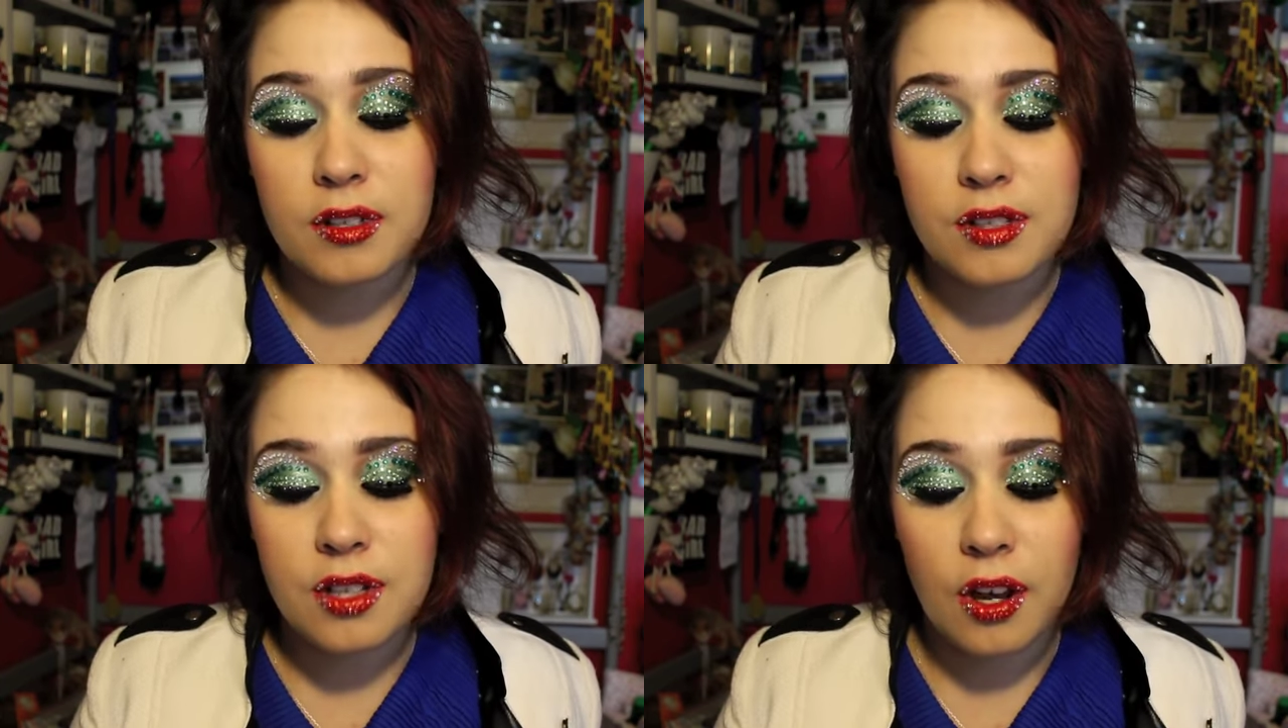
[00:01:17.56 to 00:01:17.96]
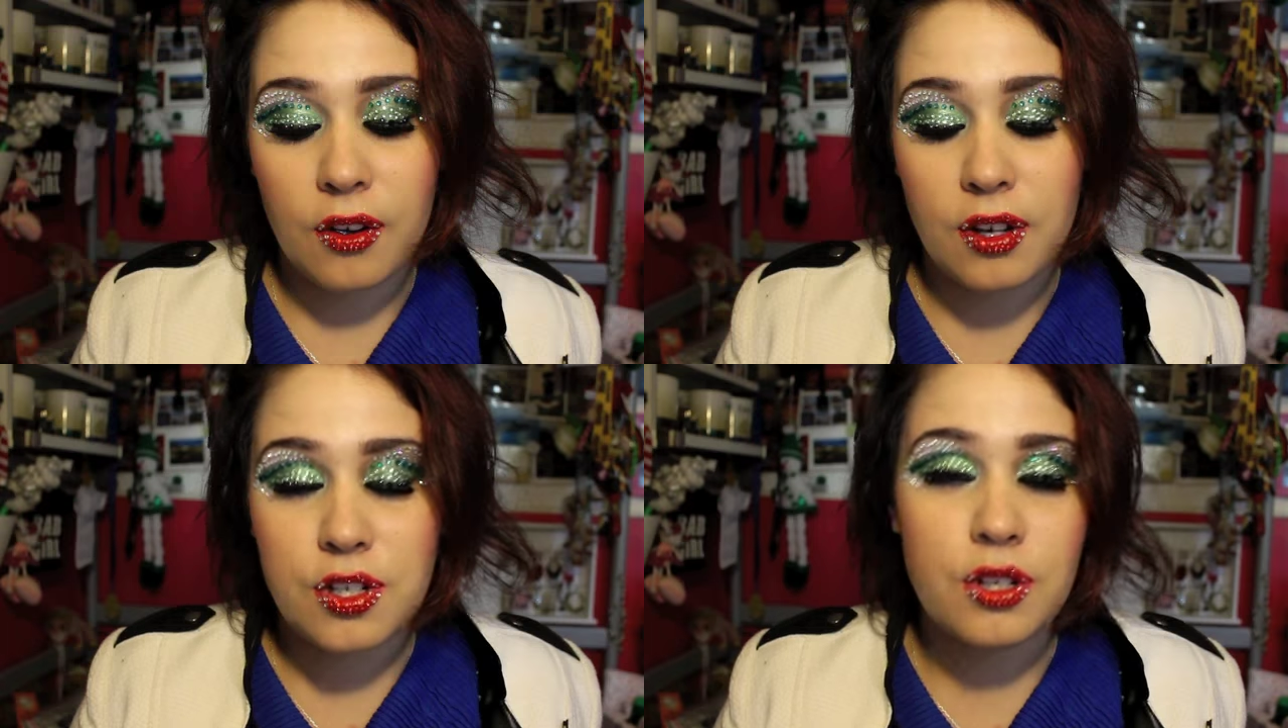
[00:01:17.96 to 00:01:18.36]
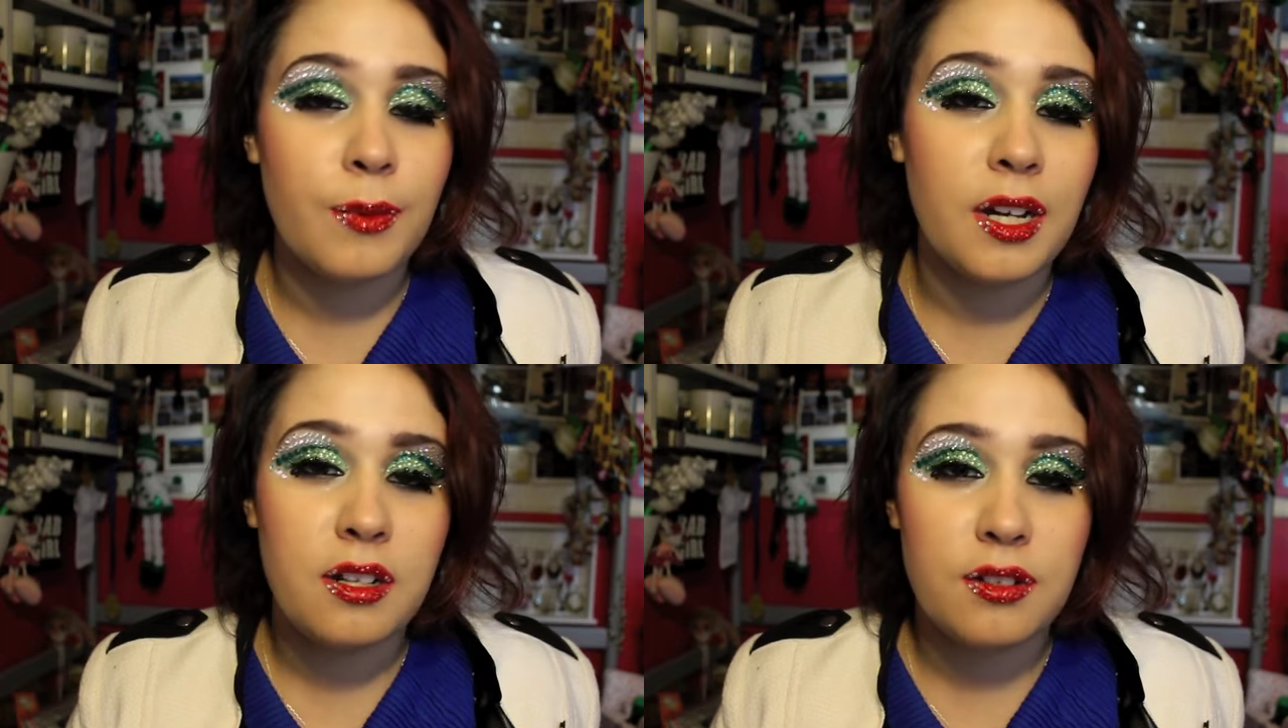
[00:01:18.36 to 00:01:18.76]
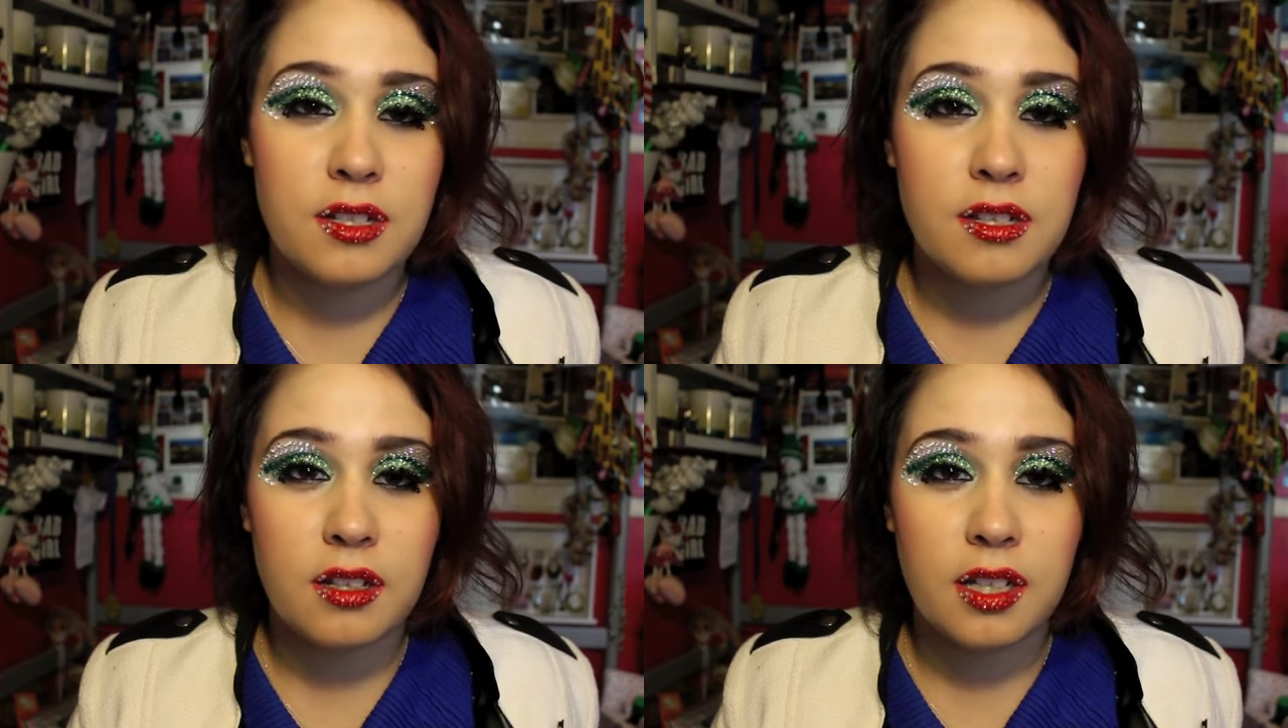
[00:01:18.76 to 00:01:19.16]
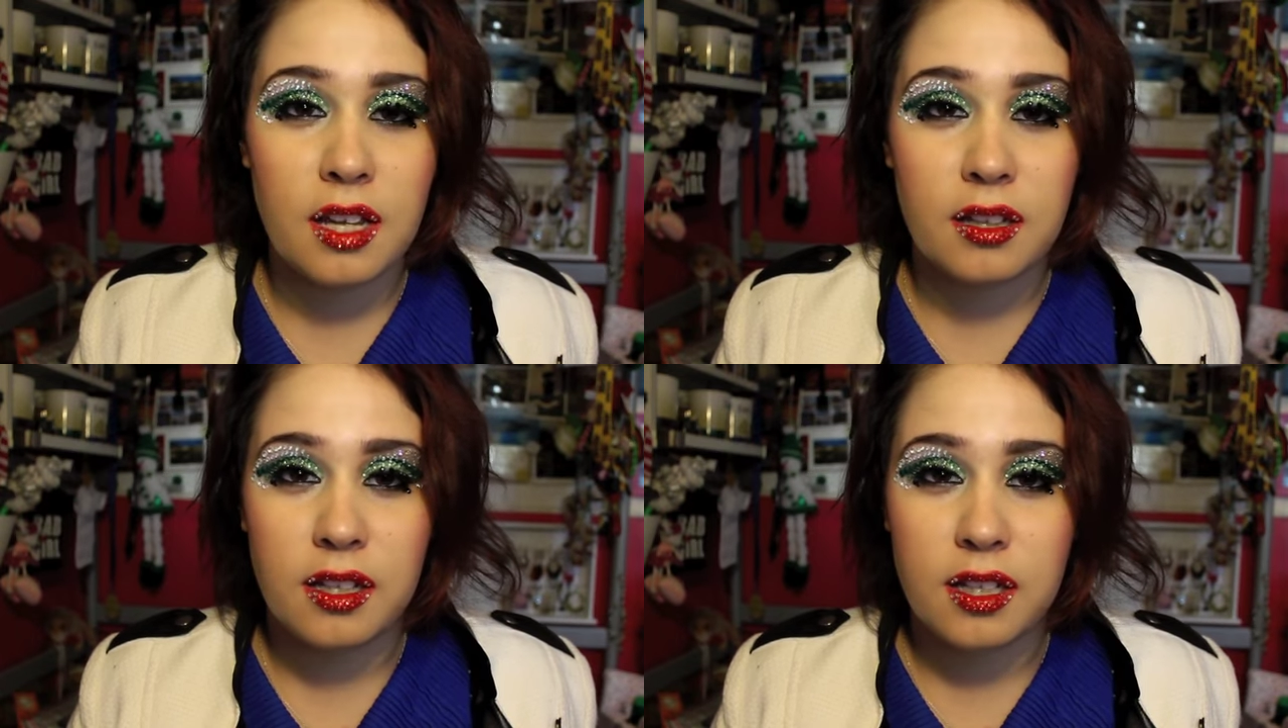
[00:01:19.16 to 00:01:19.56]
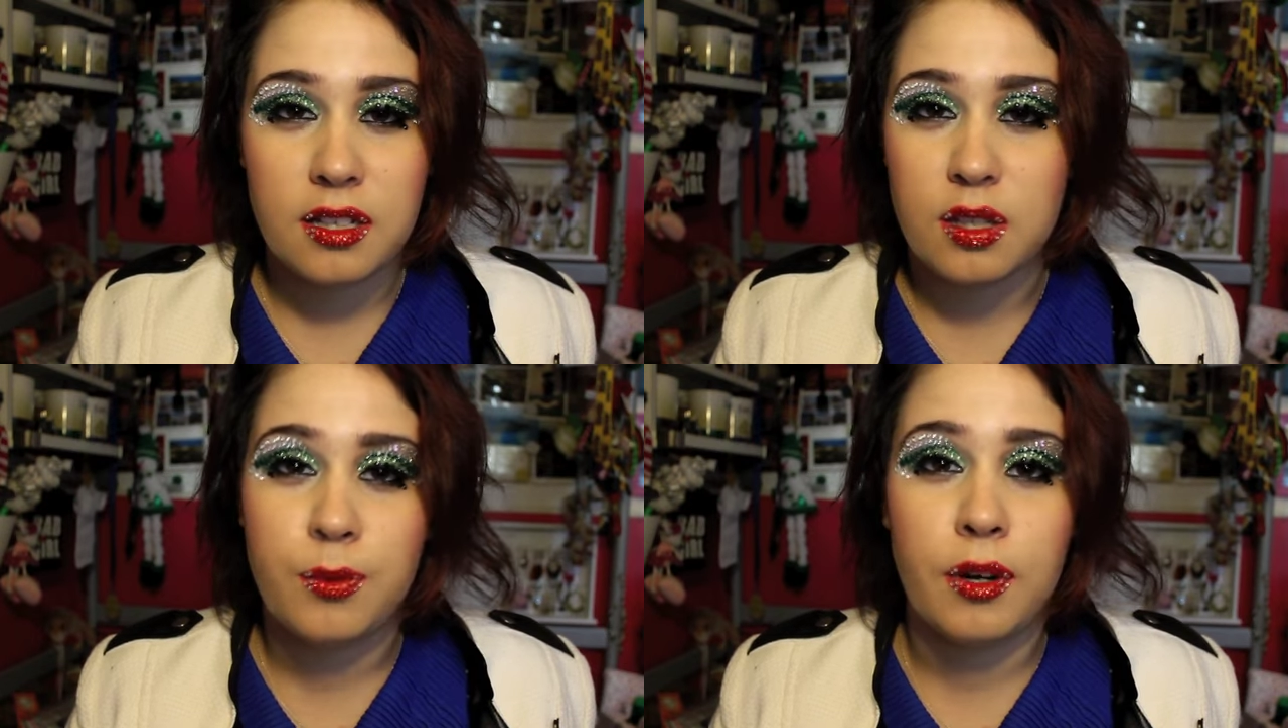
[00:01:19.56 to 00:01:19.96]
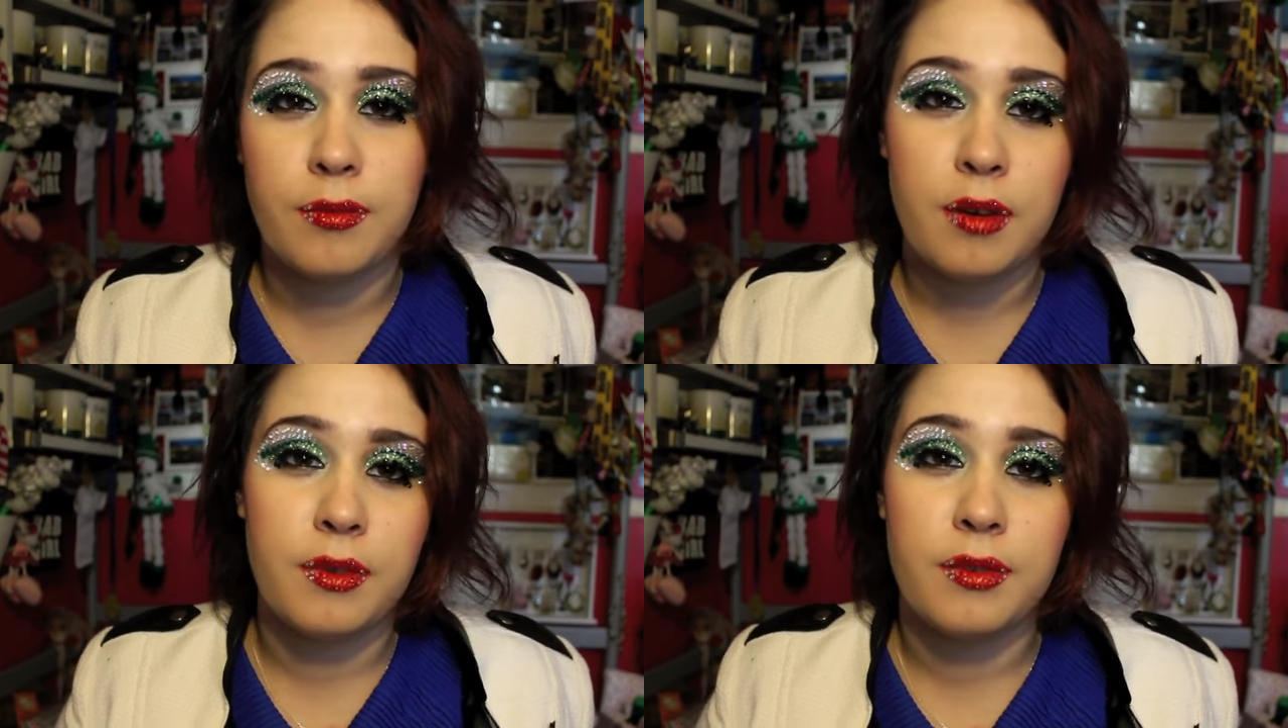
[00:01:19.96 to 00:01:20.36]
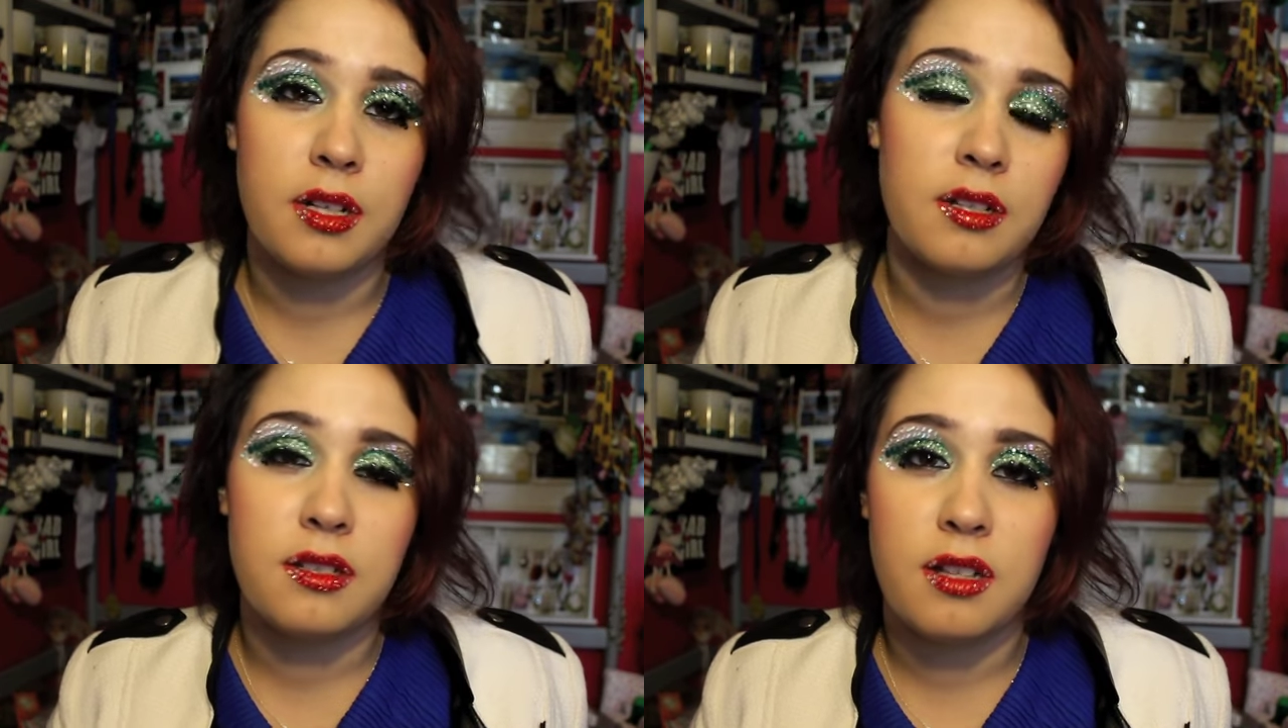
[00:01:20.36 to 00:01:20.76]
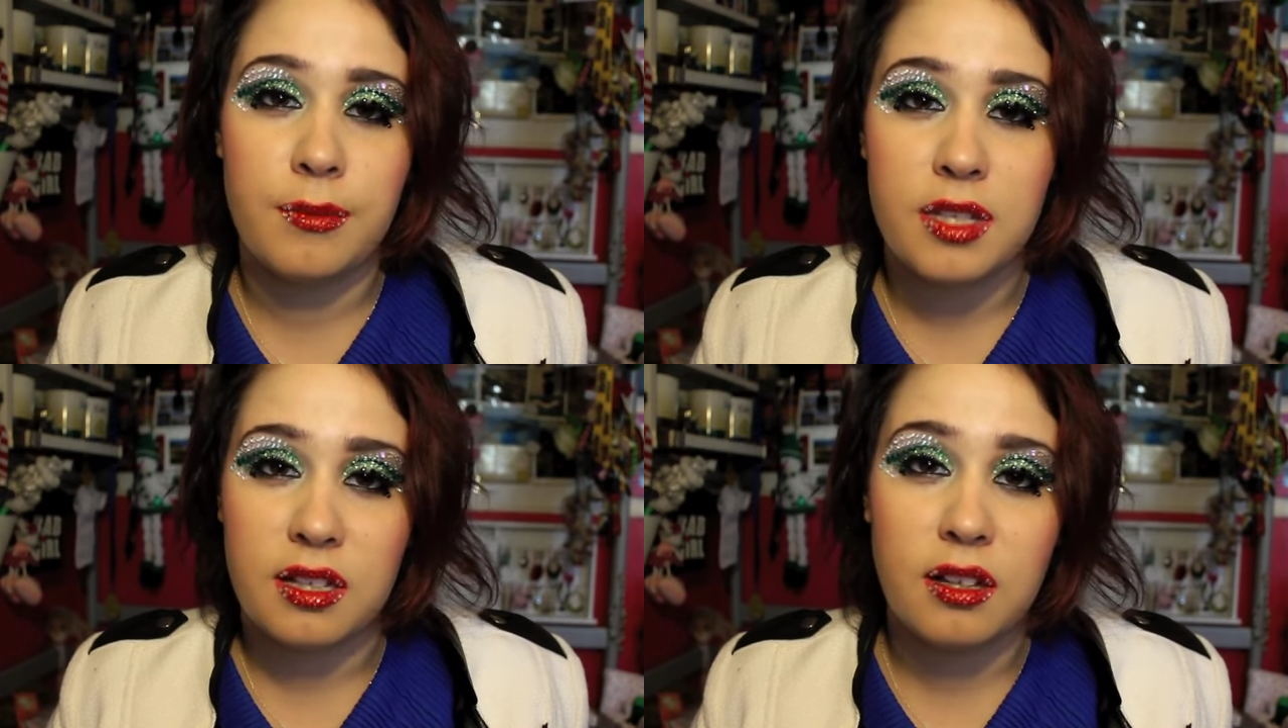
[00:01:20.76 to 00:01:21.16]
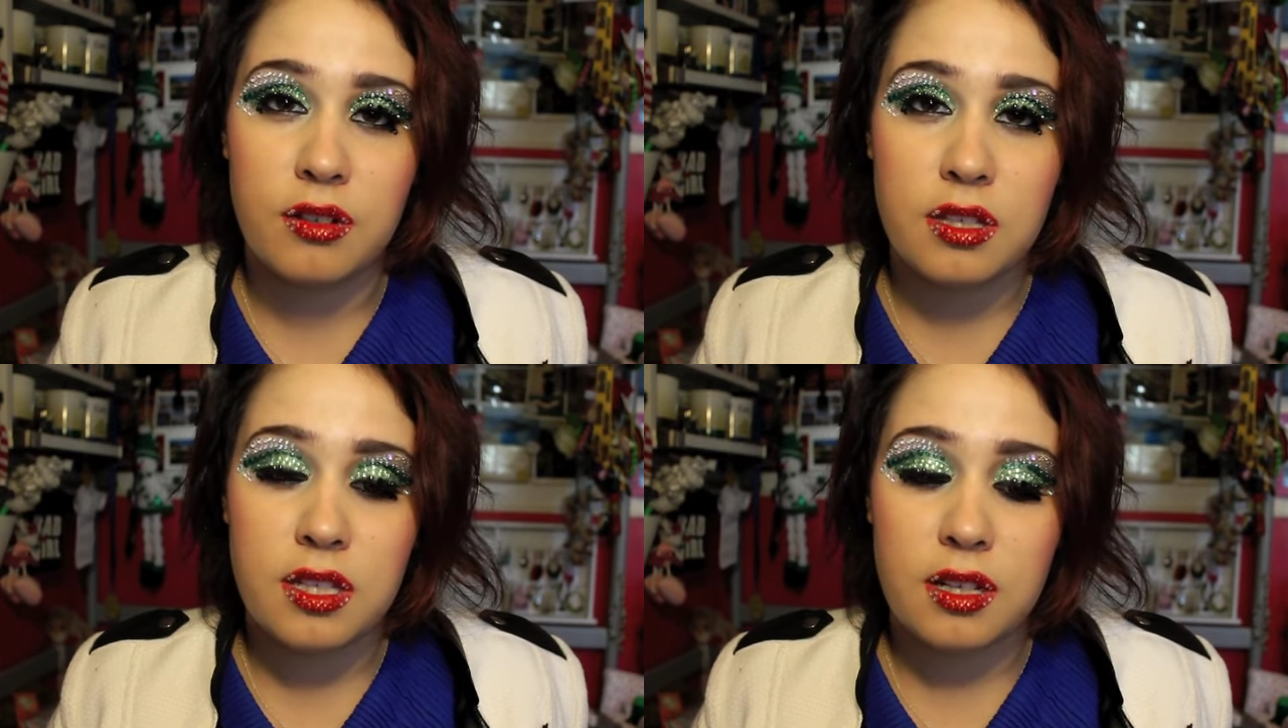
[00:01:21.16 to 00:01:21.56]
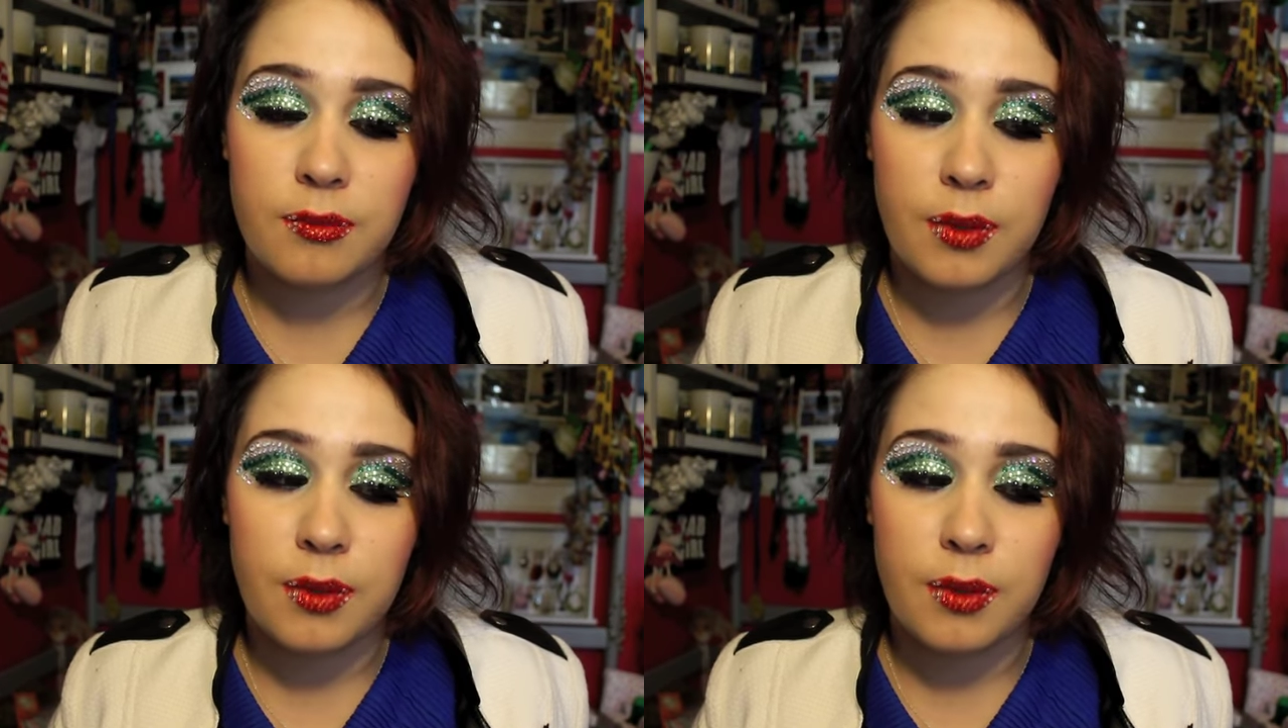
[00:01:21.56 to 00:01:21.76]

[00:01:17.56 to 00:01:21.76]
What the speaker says: So as you might notice, I get like inspired by Marina and the Diamonds a lot,